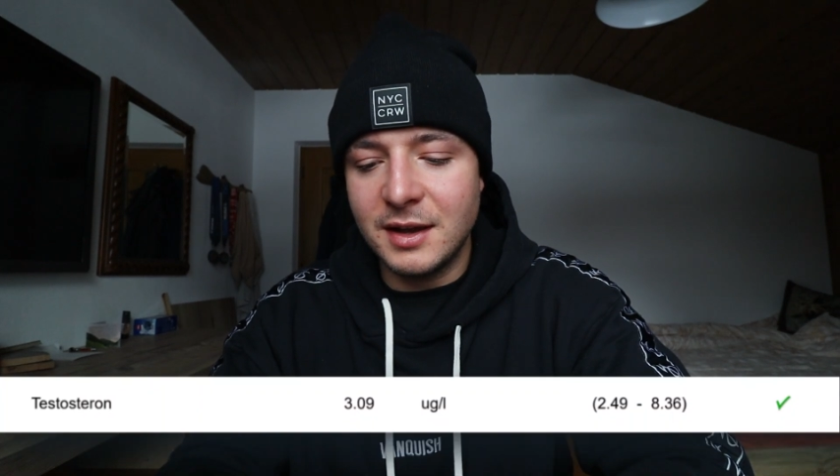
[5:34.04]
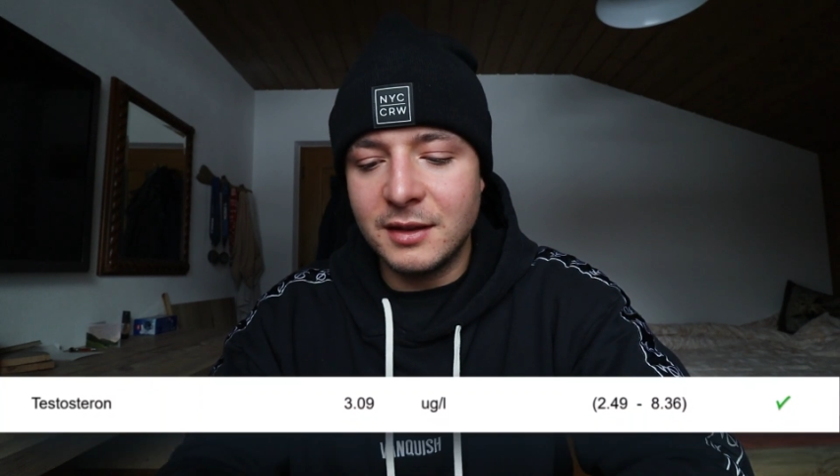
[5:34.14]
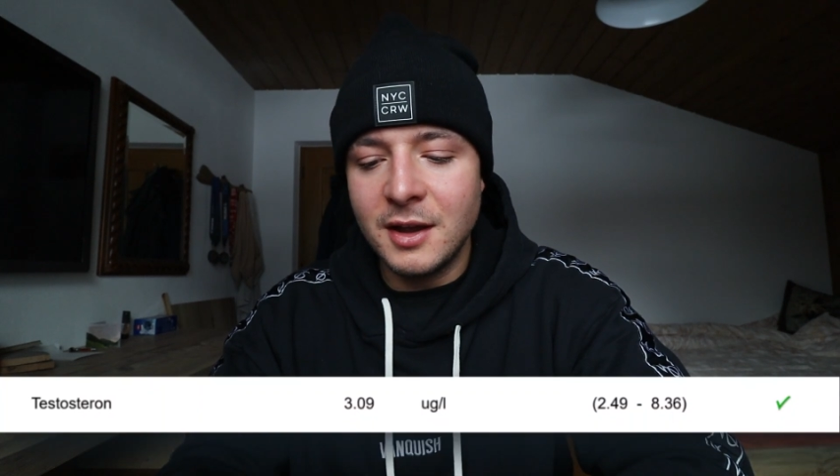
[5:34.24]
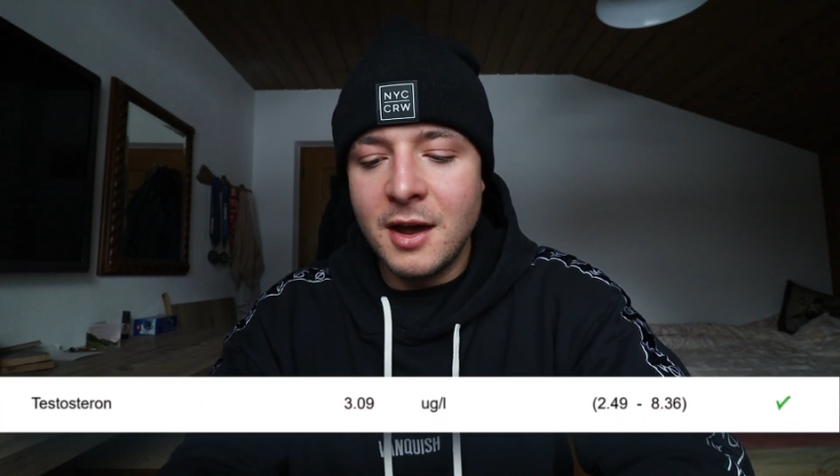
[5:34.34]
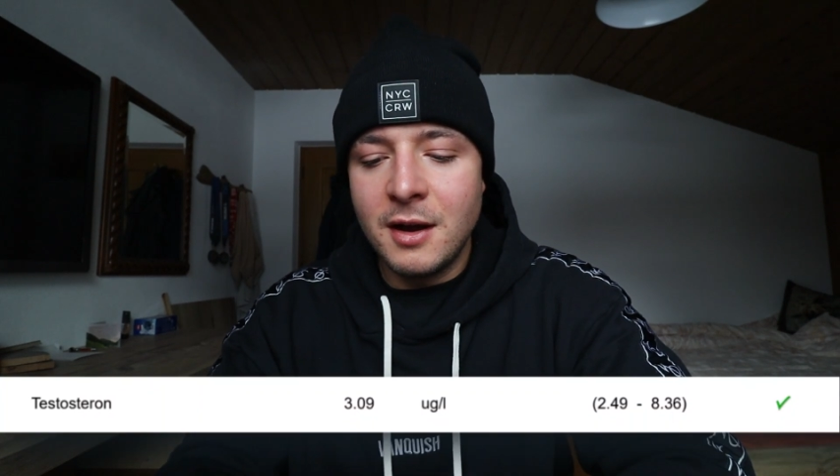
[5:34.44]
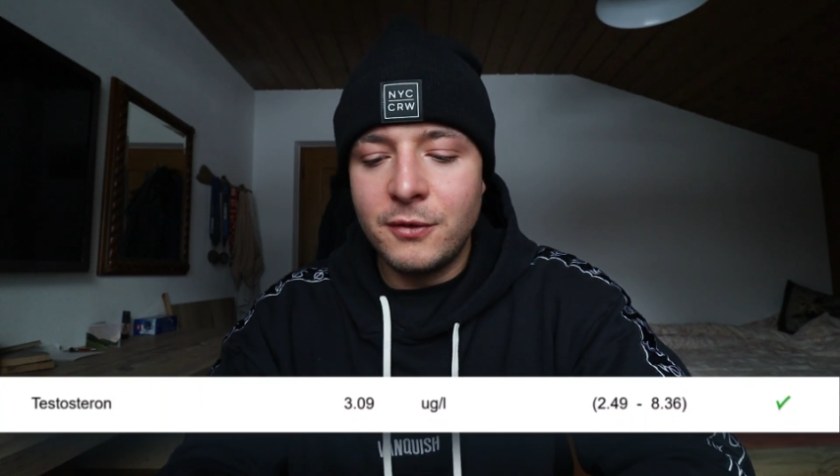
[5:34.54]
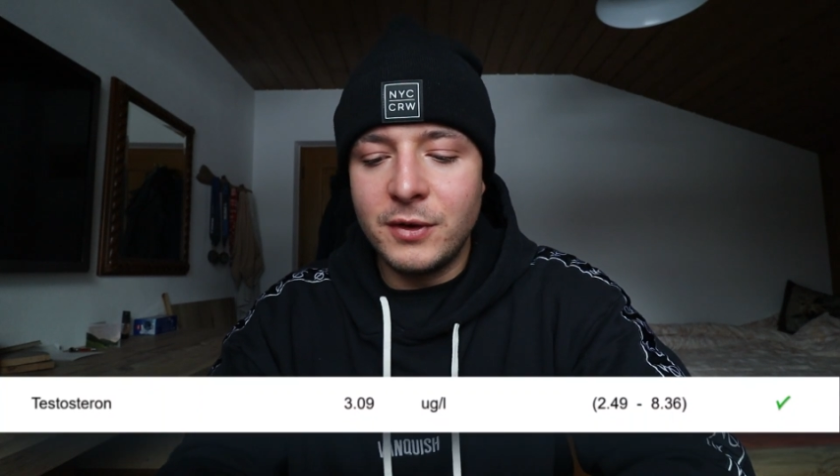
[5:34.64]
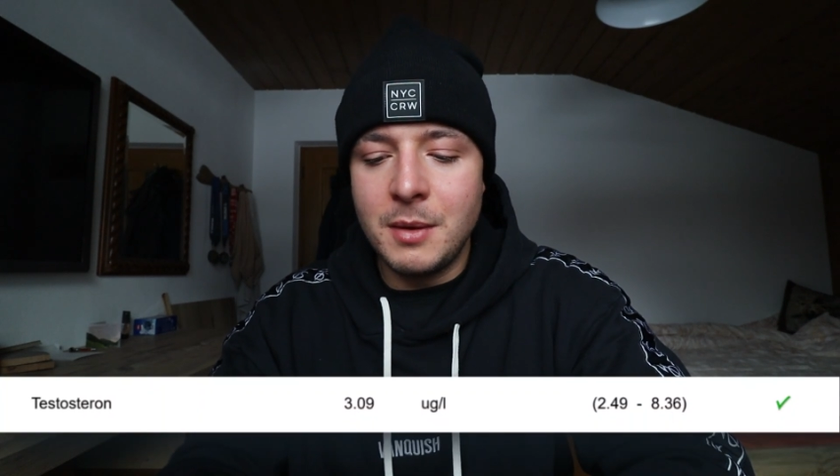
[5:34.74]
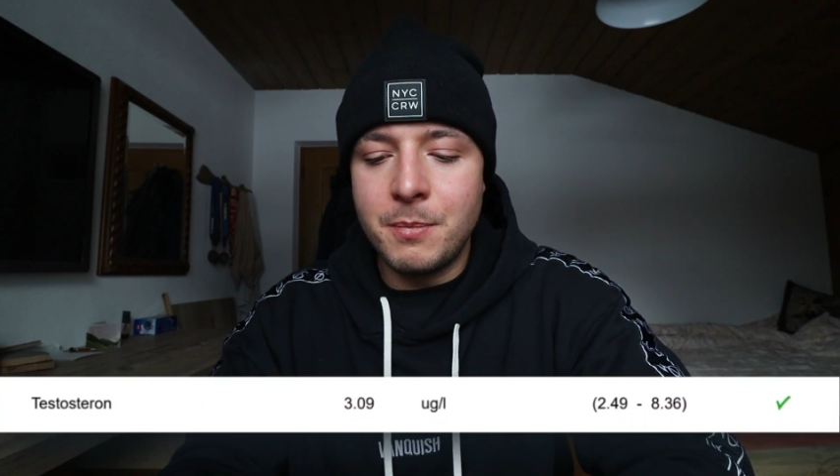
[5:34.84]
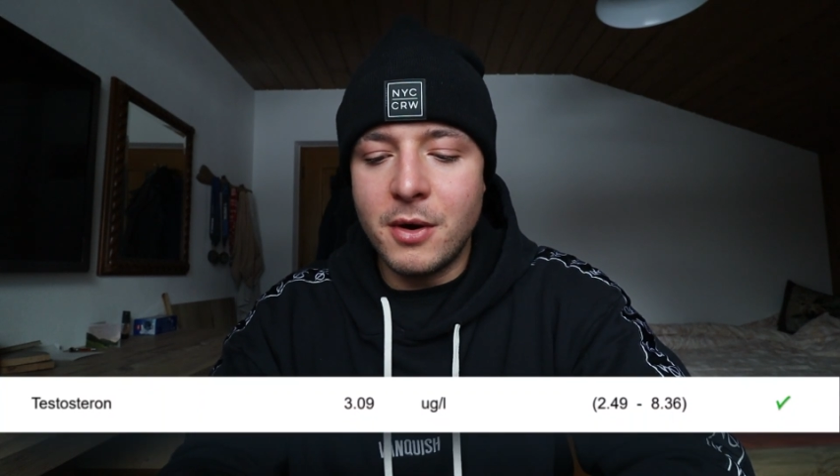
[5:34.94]
at
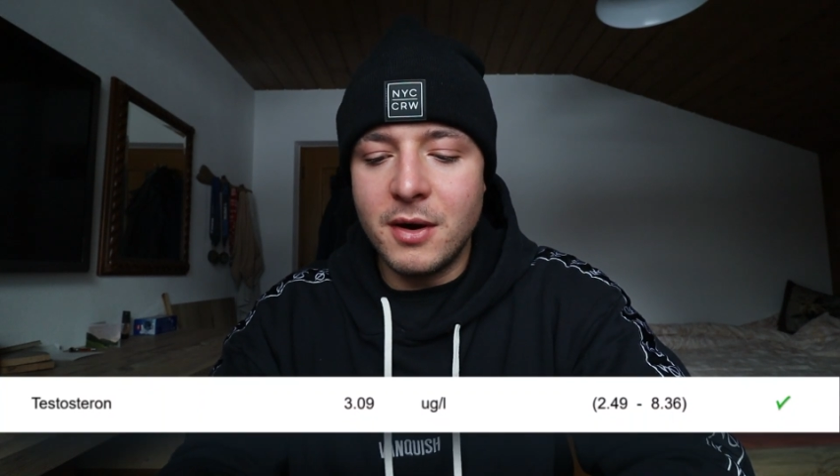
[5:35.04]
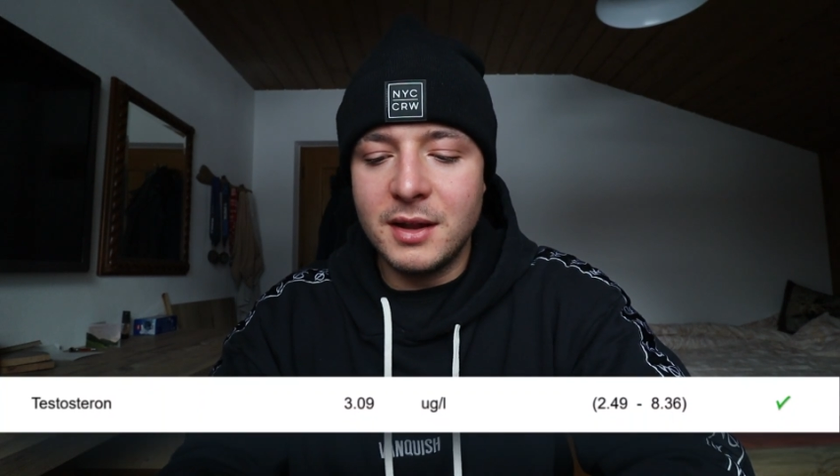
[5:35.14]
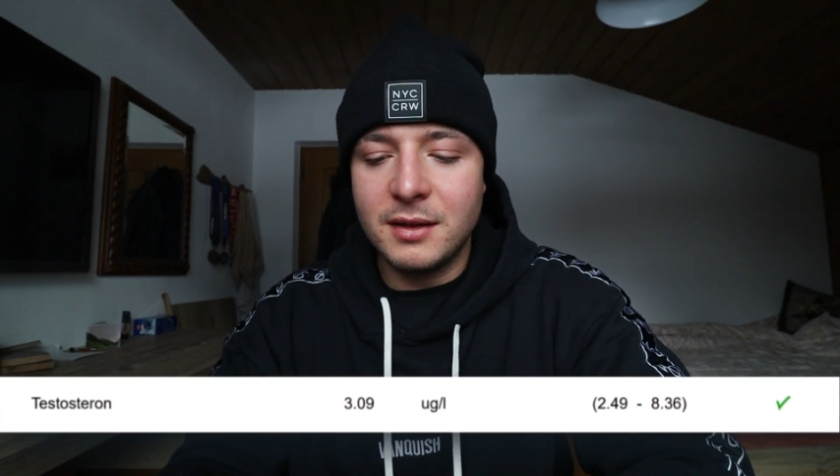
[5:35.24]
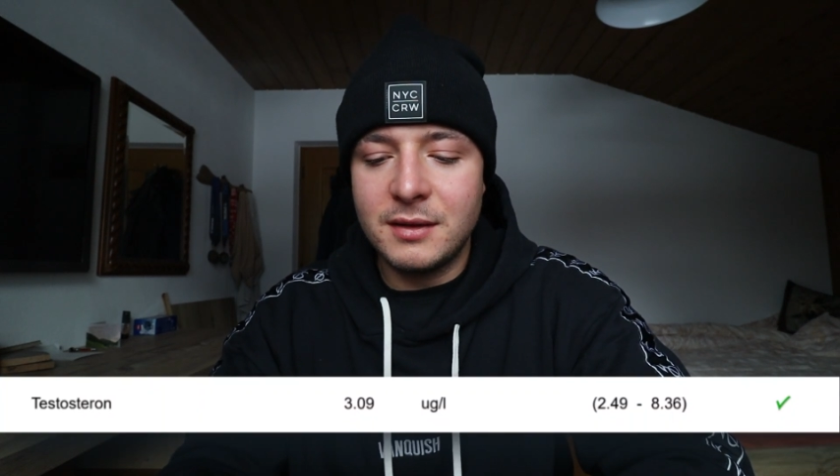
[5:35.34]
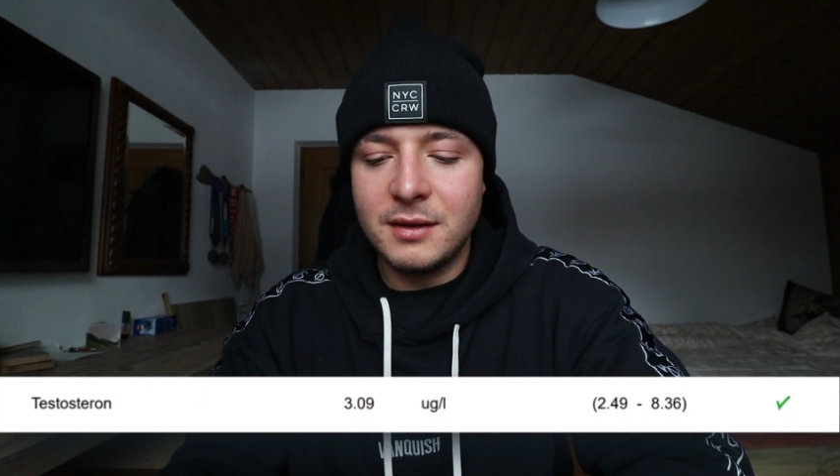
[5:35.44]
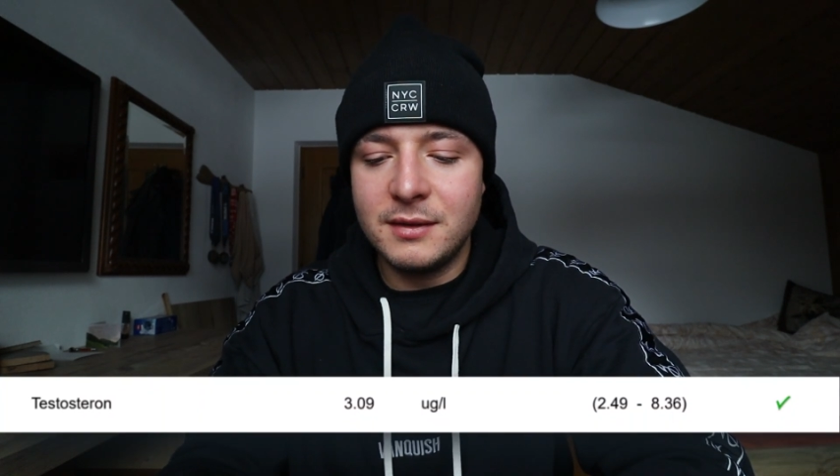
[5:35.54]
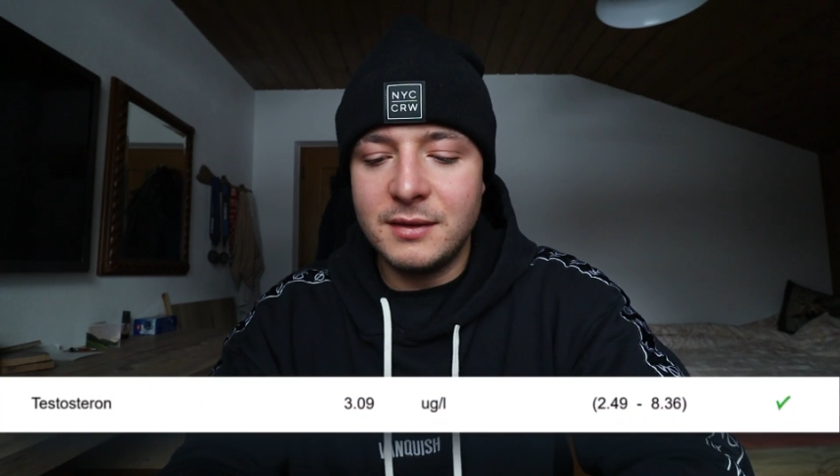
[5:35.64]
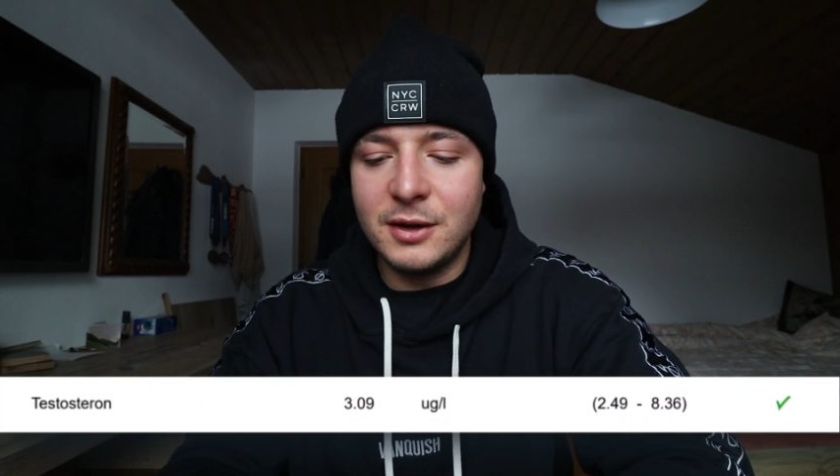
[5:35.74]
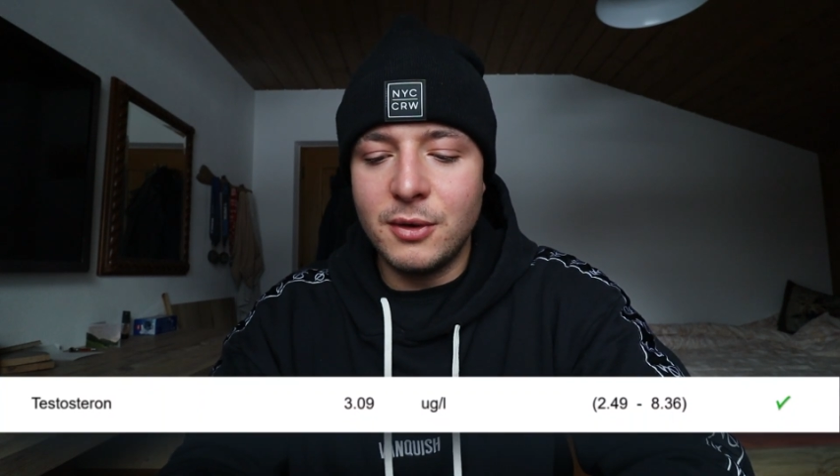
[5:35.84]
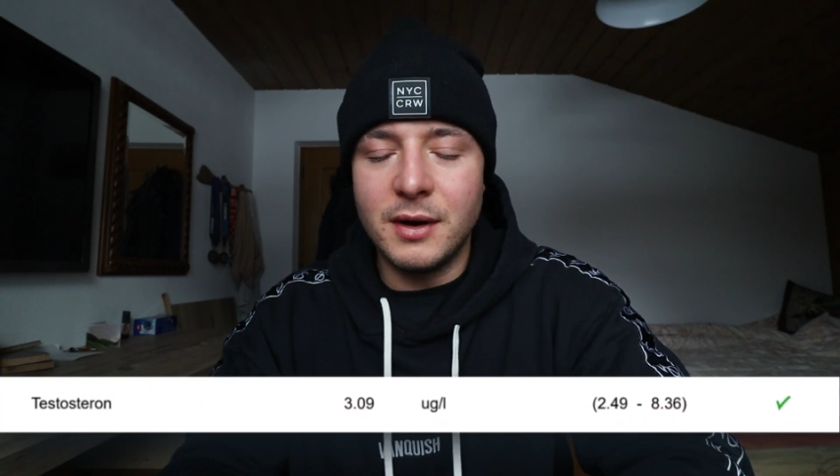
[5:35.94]

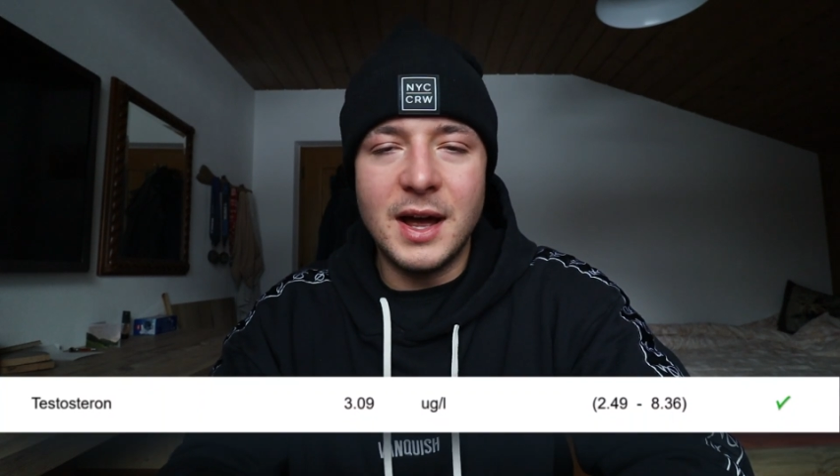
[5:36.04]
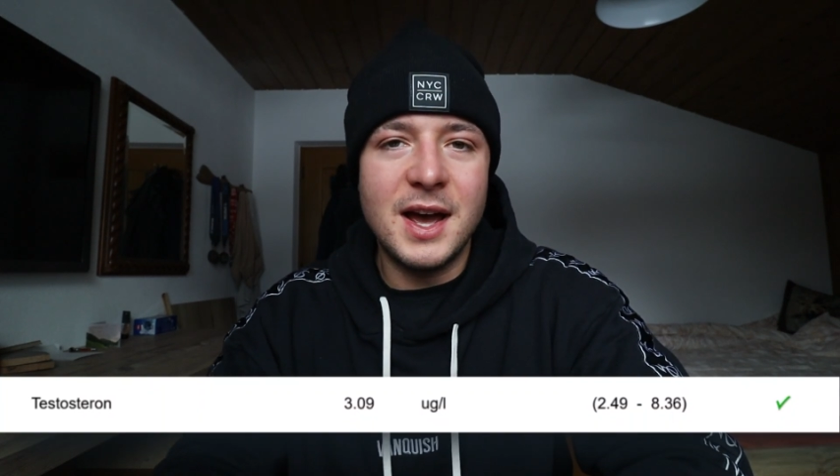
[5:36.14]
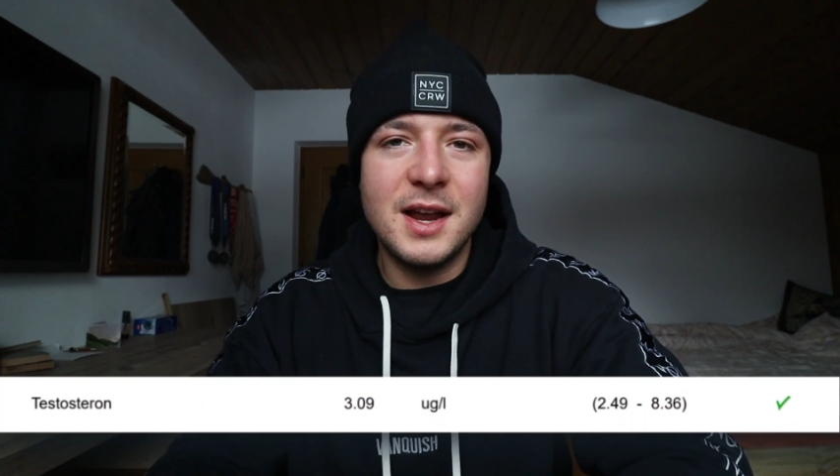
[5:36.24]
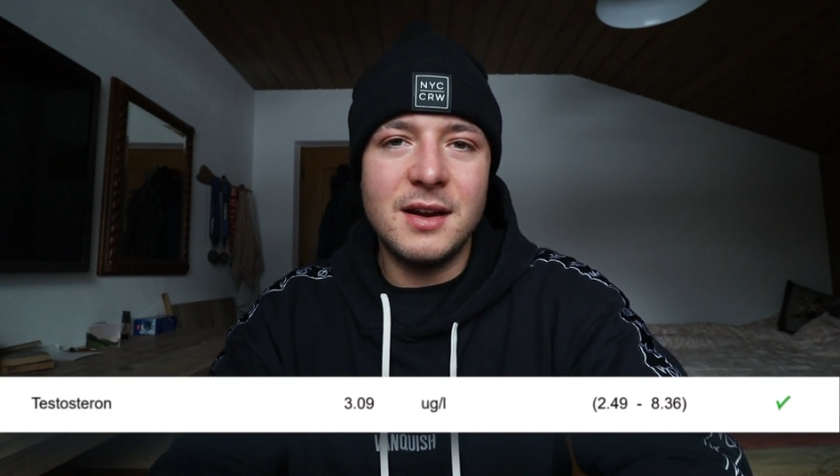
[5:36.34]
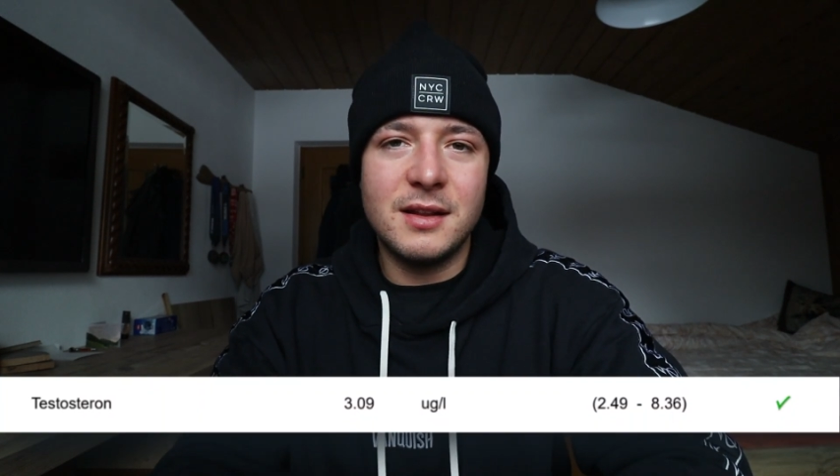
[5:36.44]
3.09,